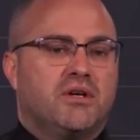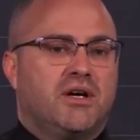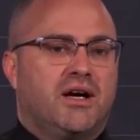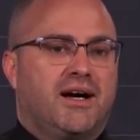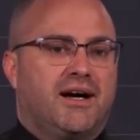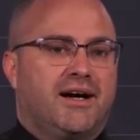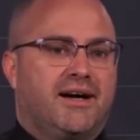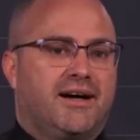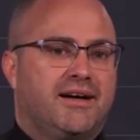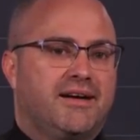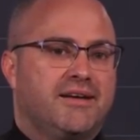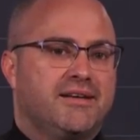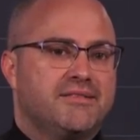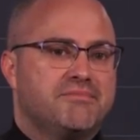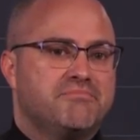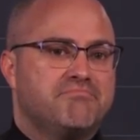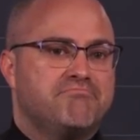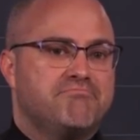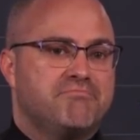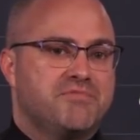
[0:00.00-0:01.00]
Uh,
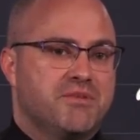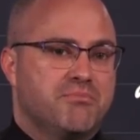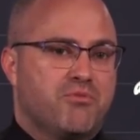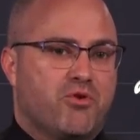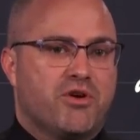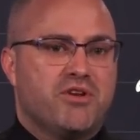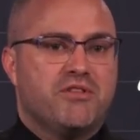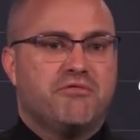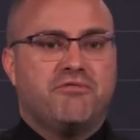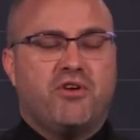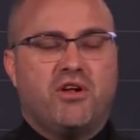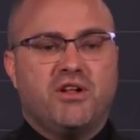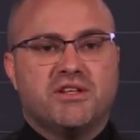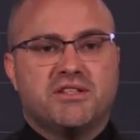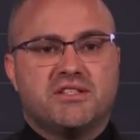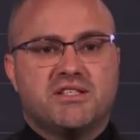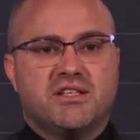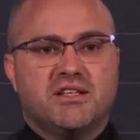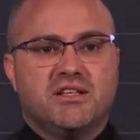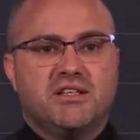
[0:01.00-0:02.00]
the more the
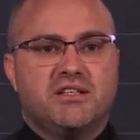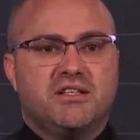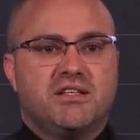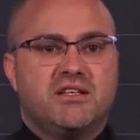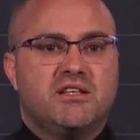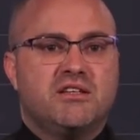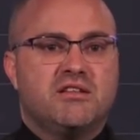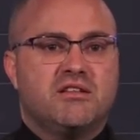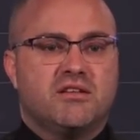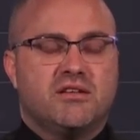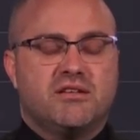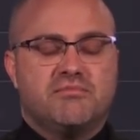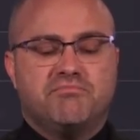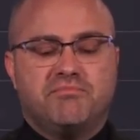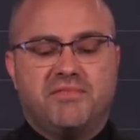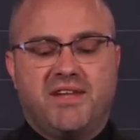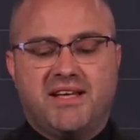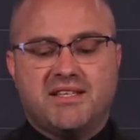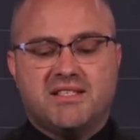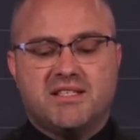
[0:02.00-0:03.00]
volatility, the
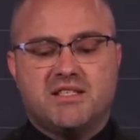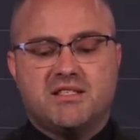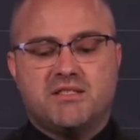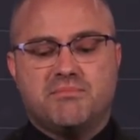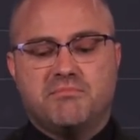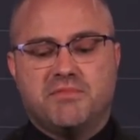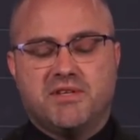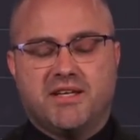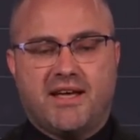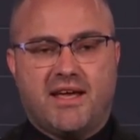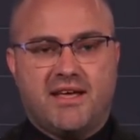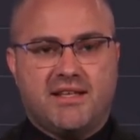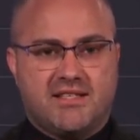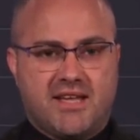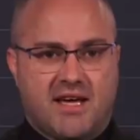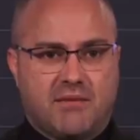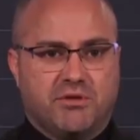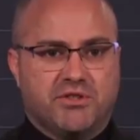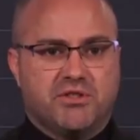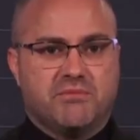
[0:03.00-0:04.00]
less it's being it's
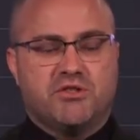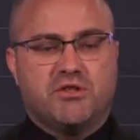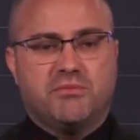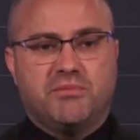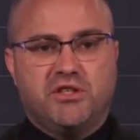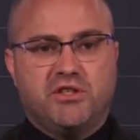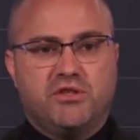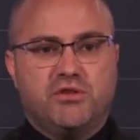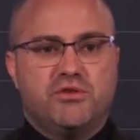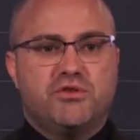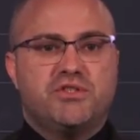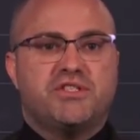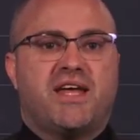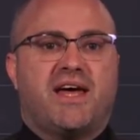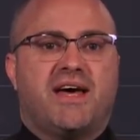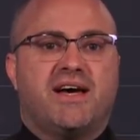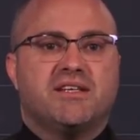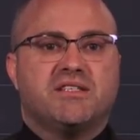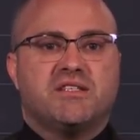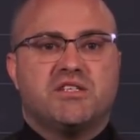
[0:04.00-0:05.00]
able to be used
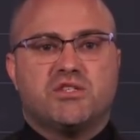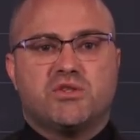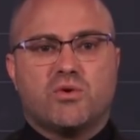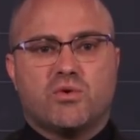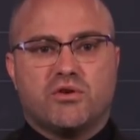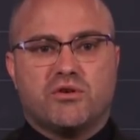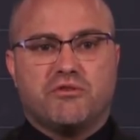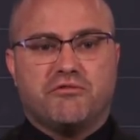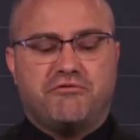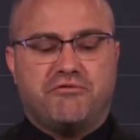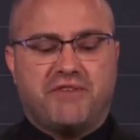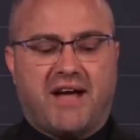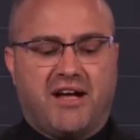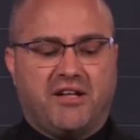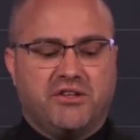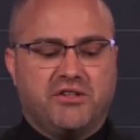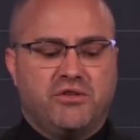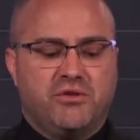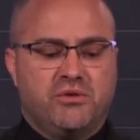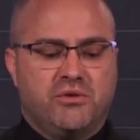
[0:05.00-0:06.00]
as a store of
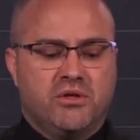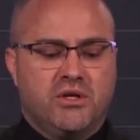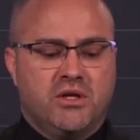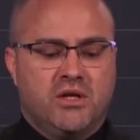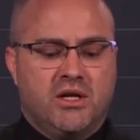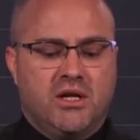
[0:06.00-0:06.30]
value.